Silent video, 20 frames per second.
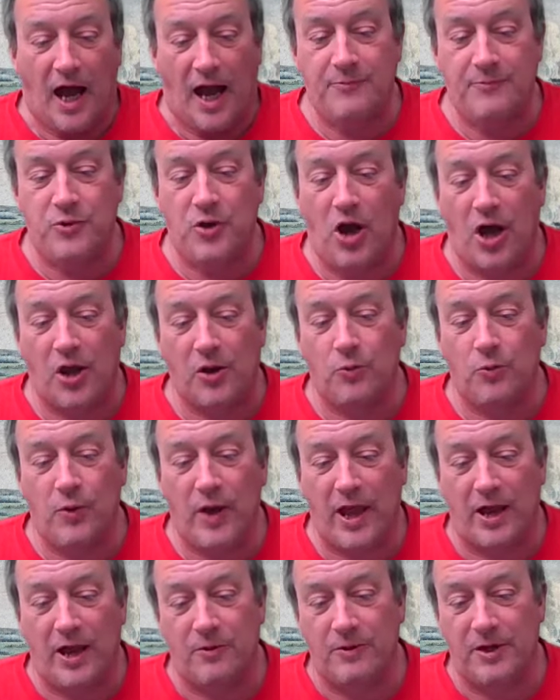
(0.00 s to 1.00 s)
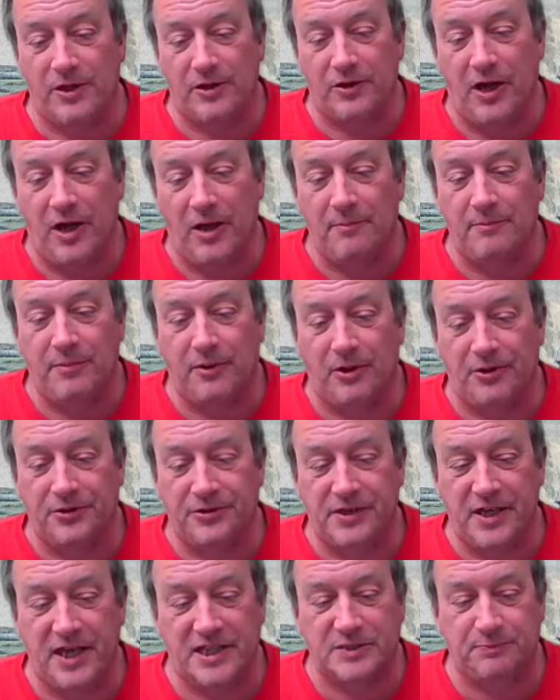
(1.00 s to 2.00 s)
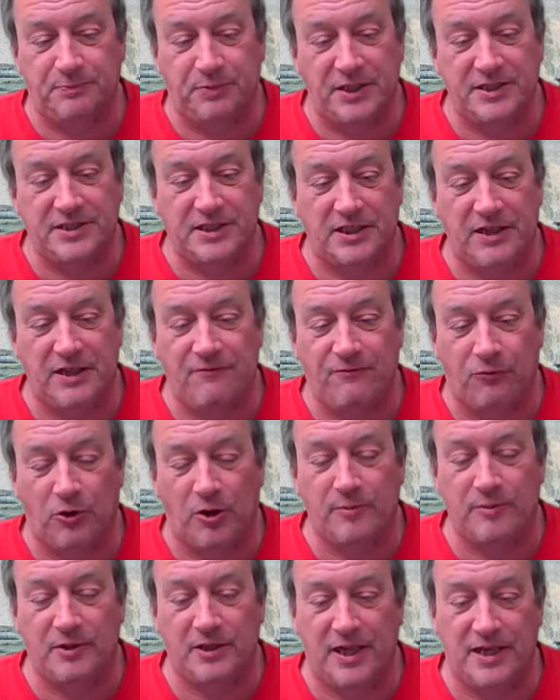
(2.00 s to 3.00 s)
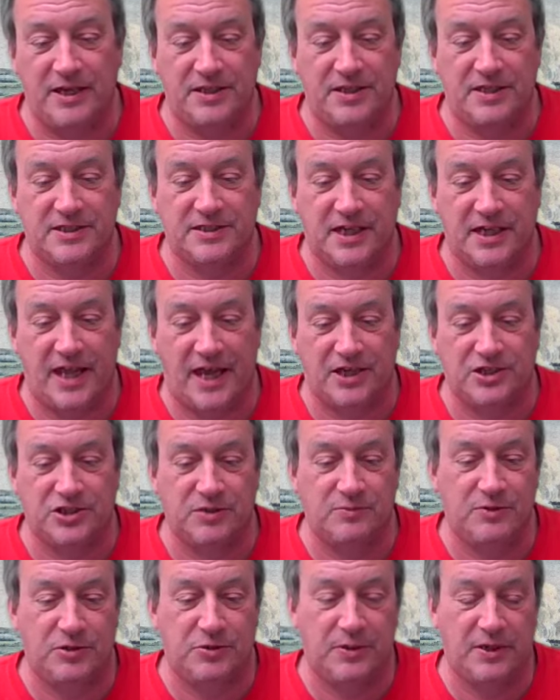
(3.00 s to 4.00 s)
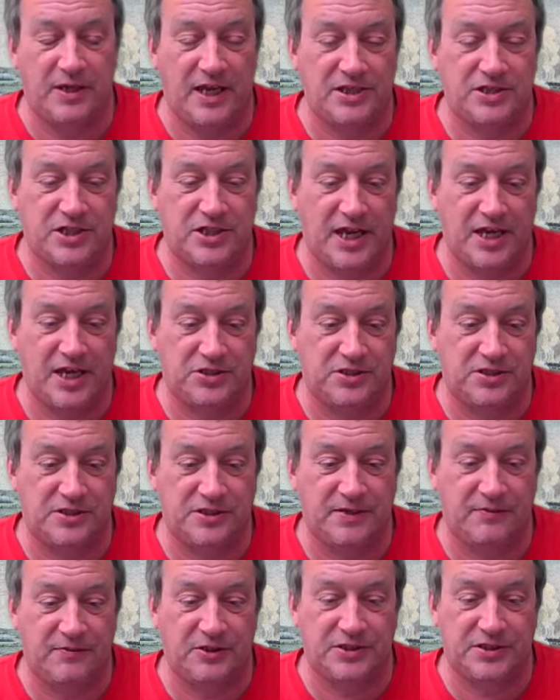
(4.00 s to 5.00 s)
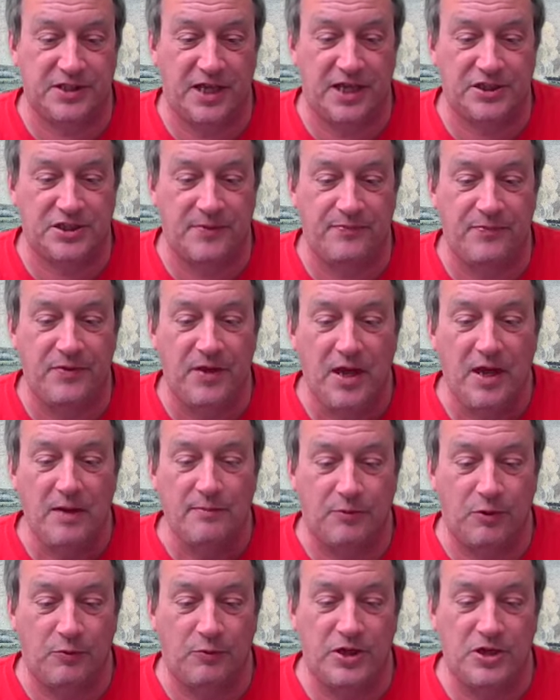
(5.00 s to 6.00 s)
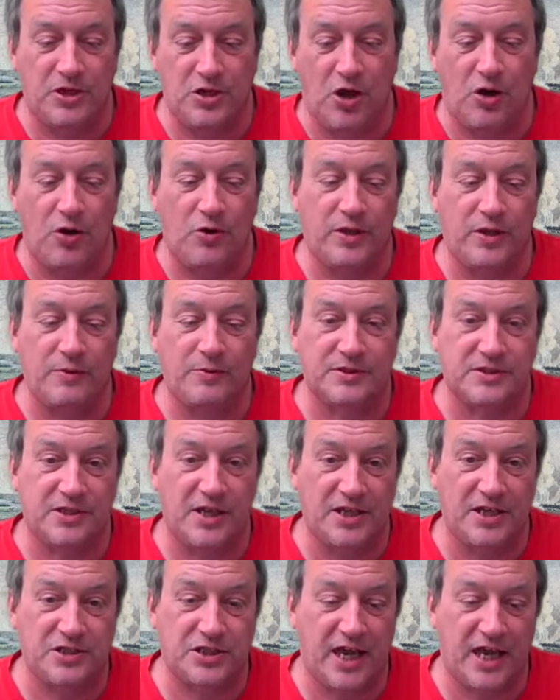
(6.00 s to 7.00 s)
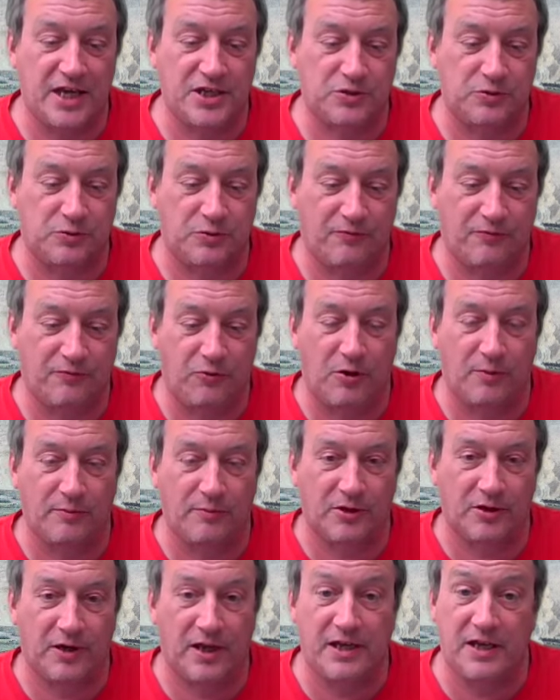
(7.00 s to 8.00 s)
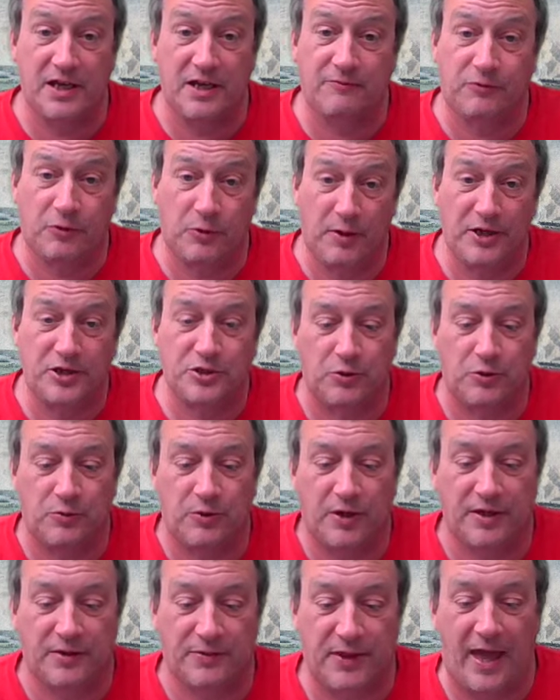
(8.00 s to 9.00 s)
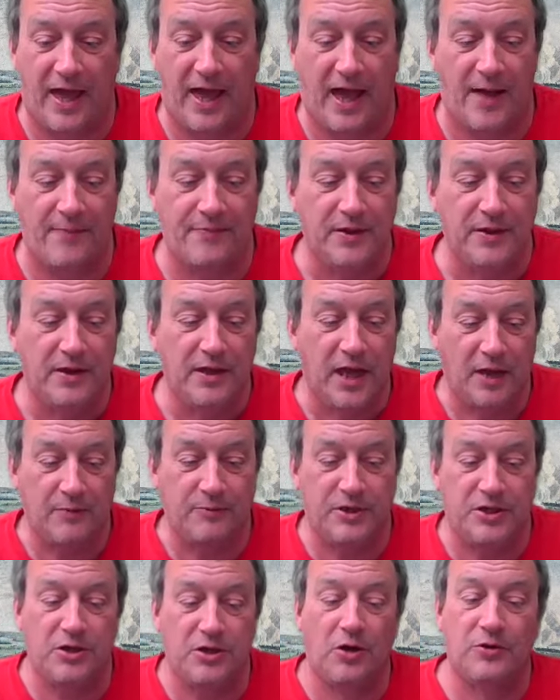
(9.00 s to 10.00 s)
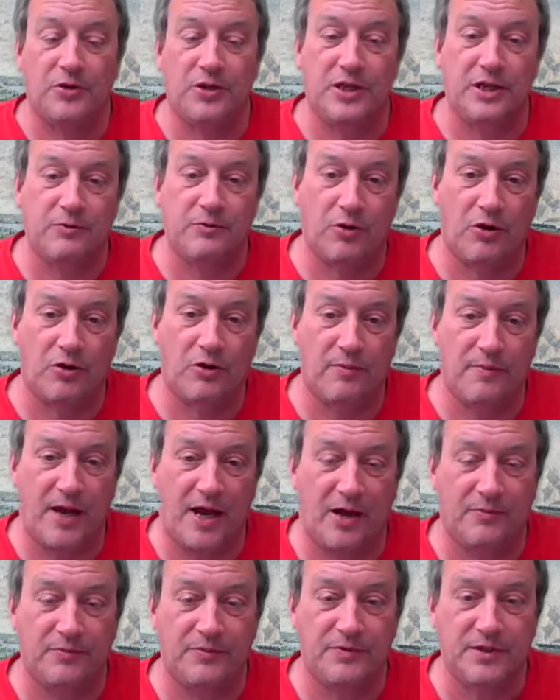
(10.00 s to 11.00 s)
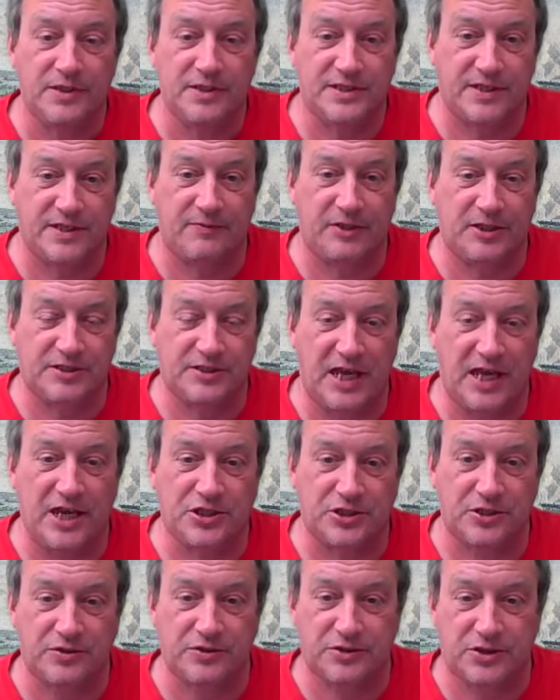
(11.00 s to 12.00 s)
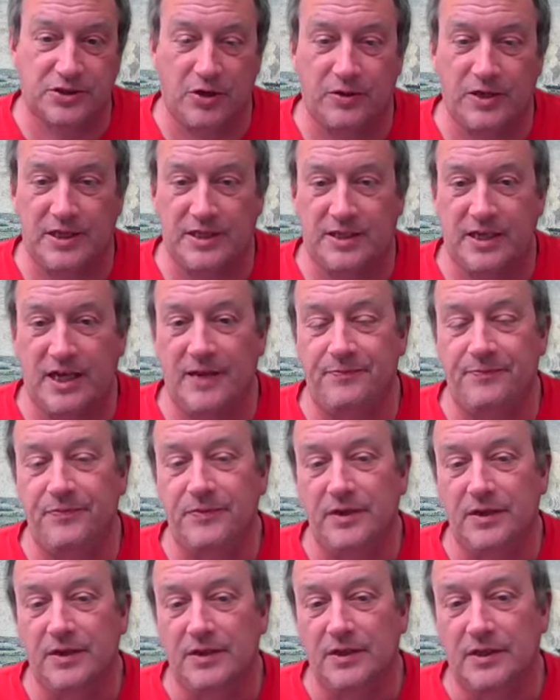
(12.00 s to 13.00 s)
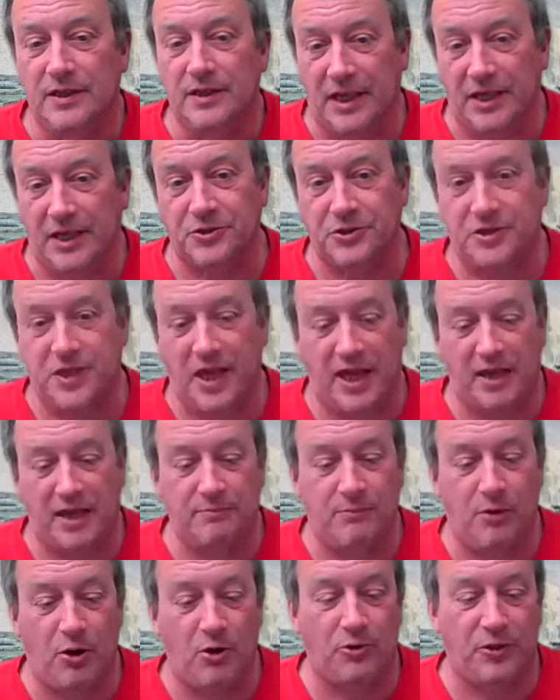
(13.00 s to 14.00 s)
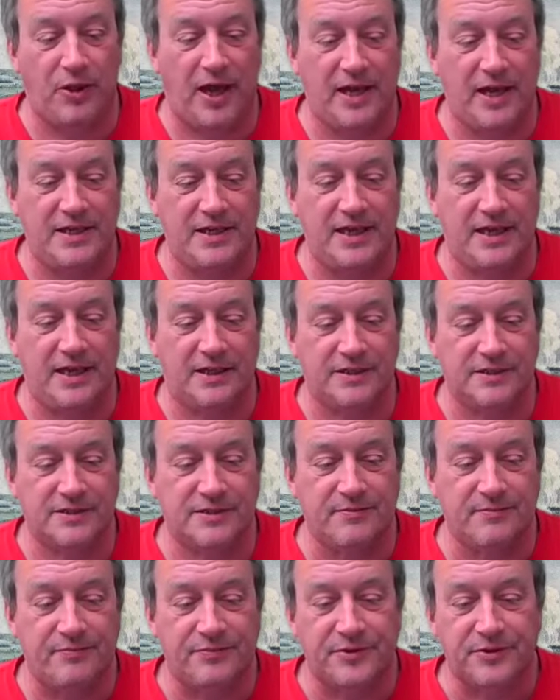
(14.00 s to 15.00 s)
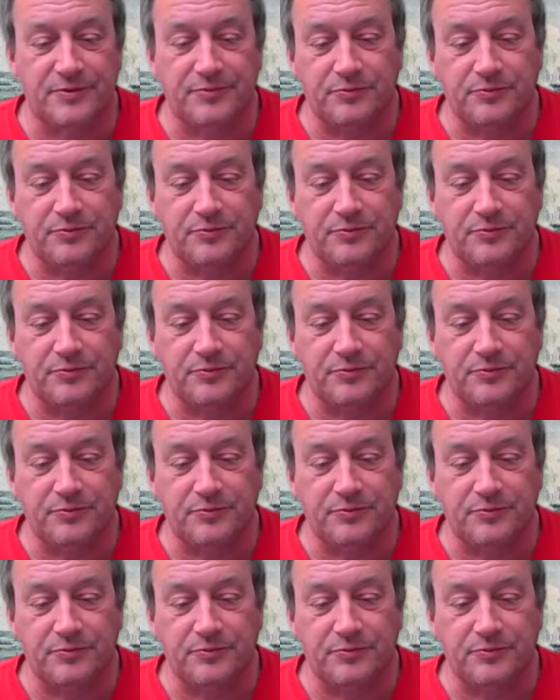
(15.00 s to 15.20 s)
I'm not aware whether Humboldt explicitly formulated this connection between education and civilization, but we know he was an educational reformer and an influential one at that. And we know that he wrote about civilization. So he did entertain both ideas.